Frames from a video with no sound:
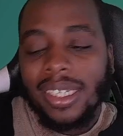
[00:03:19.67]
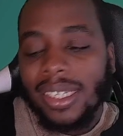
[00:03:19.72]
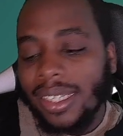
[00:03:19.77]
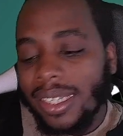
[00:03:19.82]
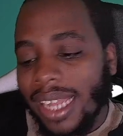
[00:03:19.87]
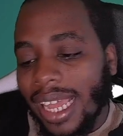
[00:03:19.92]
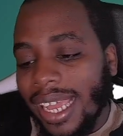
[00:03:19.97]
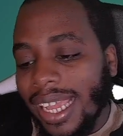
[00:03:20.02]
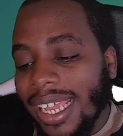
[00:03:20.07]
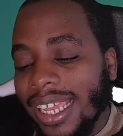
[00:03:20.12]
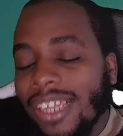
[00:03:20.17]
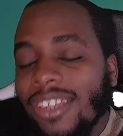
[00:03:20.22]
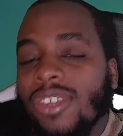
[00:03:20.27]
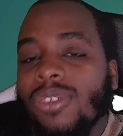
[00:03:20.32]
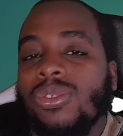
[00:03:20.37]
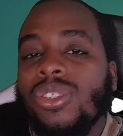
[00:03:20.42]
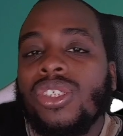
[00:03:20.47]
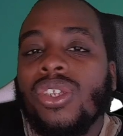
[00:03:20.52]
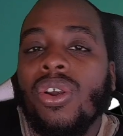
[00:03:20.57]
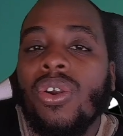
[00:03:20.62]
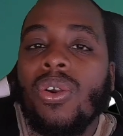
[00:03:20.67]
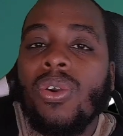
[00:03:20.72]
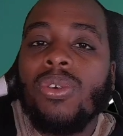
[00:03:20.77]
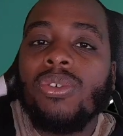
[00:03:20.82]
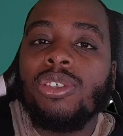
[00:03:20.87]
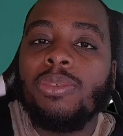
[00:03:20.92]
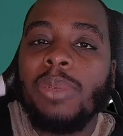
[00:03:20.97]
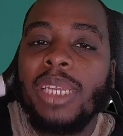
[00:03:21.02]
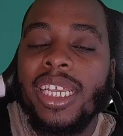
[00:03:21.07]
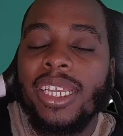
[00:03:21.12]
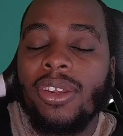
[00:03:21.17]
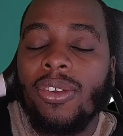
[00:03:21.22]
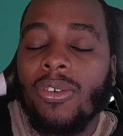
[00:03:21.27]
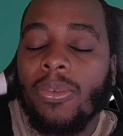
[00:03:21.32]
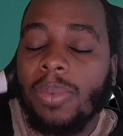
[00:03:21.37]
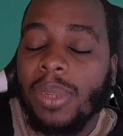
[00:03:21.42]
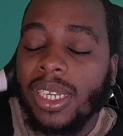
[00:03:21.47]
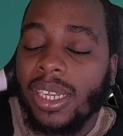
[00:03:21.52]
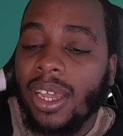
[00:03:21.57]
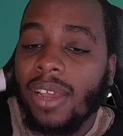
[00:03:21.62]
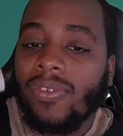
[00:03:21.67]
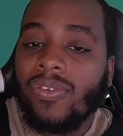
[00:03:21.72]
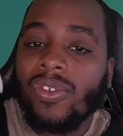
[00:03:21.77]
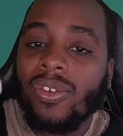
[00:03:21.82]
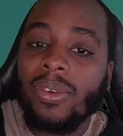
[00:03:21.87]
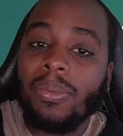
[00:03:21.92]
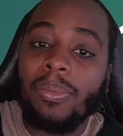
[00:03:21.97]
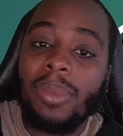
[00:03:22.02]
Like, he used to holes being opened up for him,